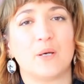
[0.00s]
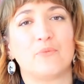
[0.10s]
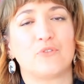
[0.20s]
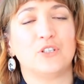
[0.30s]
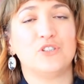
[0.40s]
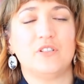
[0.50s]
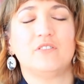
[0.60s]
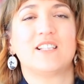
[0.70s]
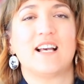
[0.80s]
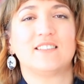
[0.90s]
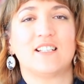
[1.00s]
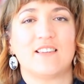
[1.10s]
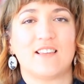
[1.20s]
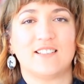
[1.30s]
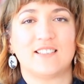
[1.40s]
up for a
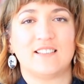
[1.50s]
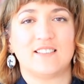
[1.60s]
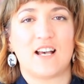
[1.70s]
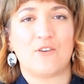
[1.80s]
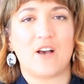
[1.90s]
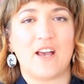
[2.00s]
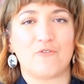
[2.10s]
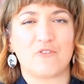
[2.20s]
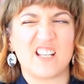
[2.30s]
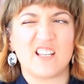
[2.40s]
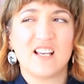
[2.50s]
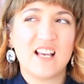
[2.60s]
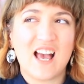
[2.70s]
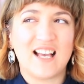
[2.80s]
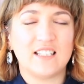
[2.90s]
newsletter that I send out
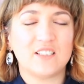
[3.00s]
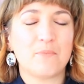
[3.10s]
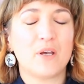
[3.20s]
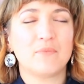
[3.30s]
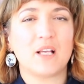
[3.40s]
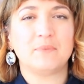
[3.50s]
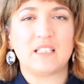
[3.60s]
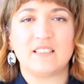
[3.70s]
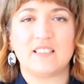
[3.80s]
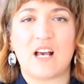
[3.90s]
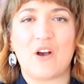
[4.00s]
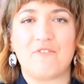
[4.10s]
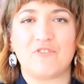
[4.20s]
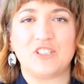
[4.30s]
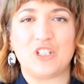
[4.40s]
at the moment I'm sending out
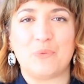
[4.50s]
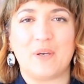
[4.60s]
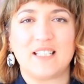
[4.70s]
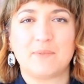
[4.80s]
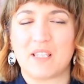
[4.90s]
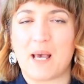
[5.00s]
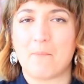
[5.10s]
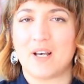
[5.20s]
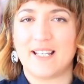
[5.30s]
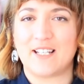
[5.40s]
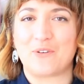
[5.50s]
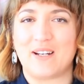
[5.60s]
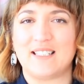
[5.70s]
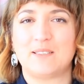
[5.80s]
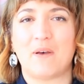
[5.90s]
every 2 weeks, but that might
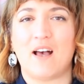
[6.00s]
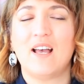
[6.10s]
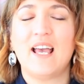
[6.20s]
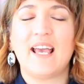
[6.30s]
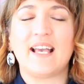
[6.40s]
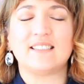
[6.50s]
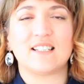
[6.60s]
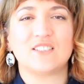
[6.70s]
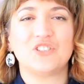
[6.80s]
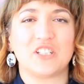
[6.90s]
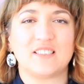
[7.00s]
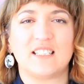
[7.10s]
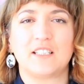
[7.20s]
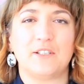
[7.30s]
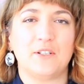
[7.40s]
increase. But it doesn't just
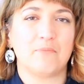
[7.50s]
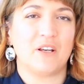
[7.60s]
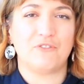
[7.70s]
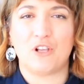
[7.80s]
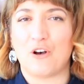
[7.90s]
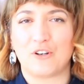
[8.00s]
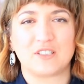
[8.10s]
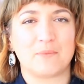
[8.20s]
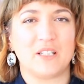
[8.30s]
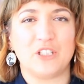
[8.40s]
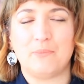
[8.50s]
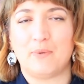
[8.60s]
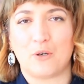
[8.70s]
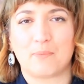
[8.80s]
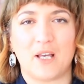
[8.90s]
include my vlogs and my new
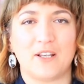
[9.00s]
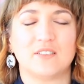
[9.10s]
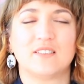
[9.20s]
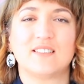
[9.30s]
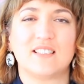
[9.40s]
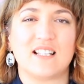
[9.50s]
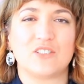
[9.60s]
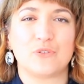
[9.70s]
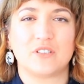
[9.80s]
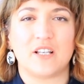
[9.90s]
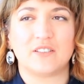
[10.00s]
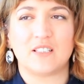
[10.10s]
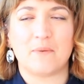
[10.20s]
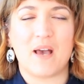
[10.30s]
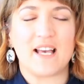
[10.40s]
blog posts. There's also
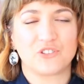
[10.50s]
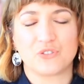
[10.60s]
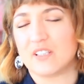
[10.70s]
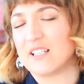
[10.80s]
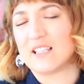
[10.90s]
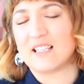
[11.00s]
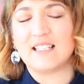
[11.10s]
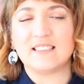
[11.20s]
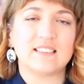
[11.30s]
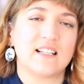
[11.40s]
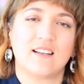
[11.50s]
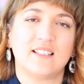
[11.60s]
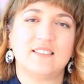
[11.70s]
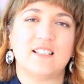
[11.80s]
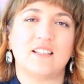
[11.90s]
some extra little
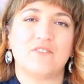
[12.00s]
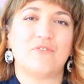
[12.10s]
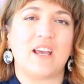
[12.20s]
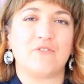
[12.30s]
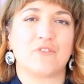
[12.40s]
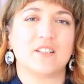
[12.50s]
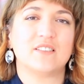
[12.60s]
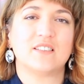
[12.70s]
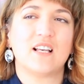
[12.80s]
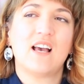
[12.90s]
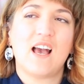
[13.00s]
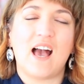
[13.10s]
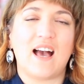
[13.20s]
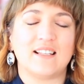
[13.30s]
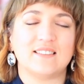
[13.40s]
insights and favourites
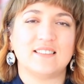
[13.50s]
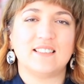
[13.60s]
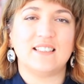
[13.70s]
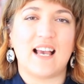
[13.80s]
and